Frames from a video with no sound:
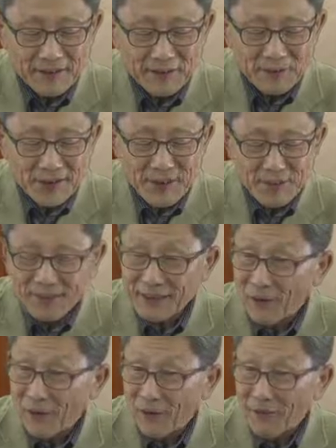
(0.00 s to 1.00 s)
which we
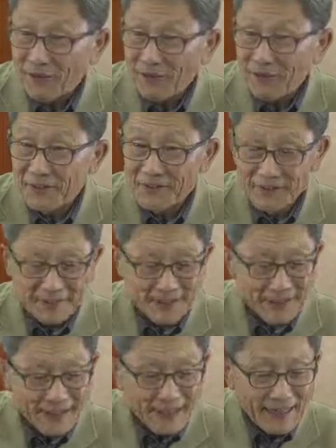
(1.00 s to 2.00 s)
know.
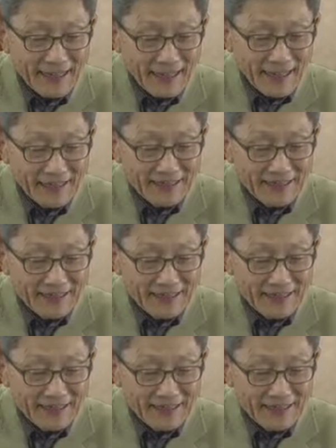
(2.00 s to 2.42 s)
And